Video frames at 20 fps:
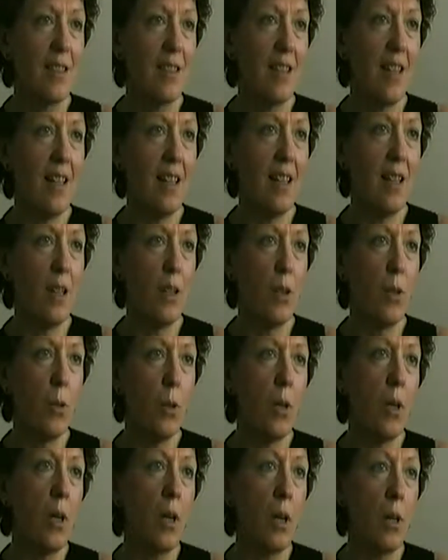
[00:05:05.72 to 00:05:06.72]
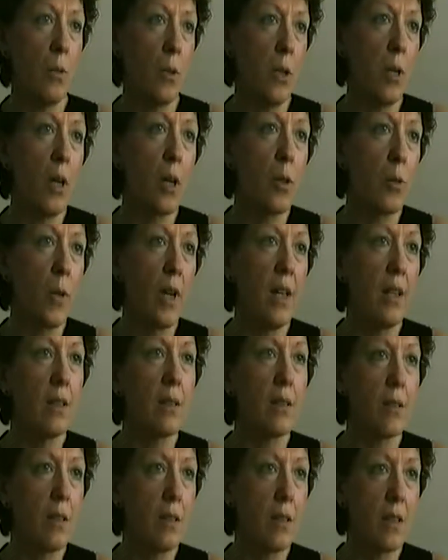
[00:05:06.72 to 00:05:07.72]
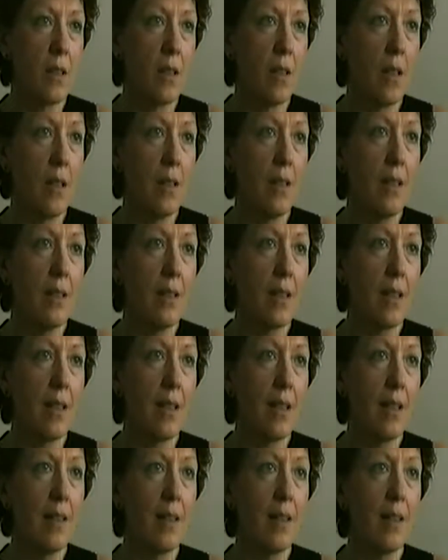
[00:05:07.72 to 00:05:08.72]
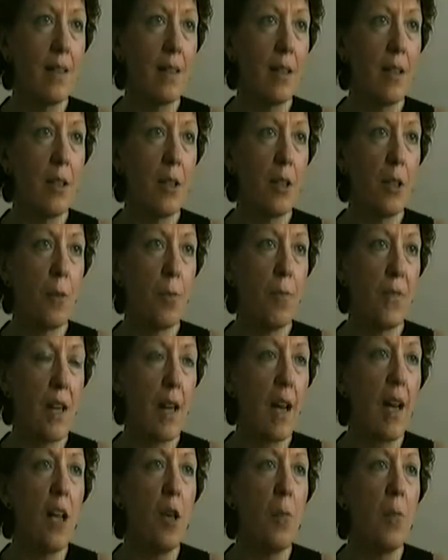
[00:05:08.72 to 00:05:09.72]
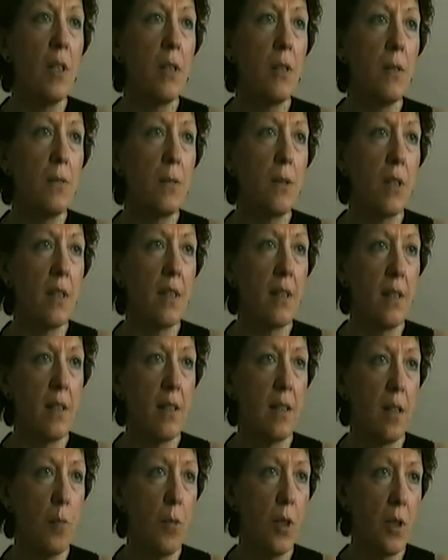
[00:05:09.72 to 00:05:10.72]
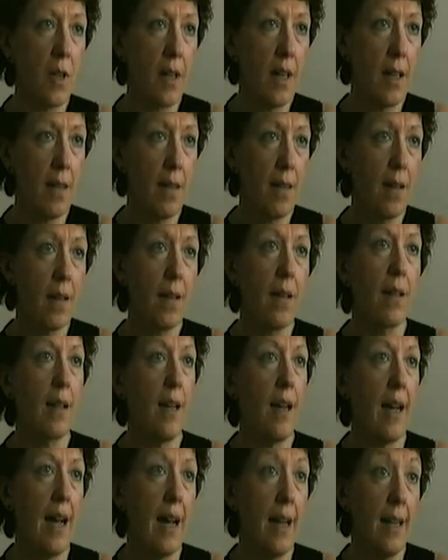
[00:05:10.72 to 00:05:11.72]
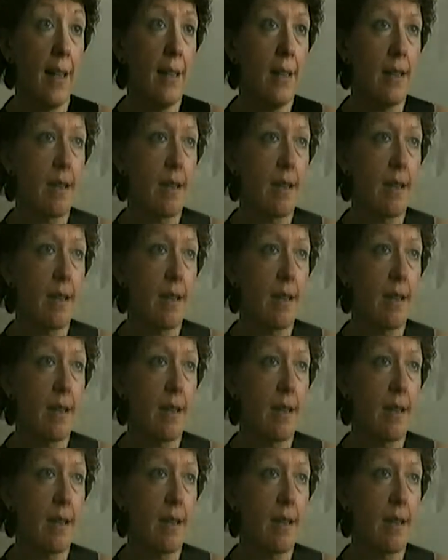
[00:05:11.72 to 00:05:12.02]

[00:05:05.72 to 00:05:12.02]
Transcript: are worldwide concerned and um, claiming for their democratic rights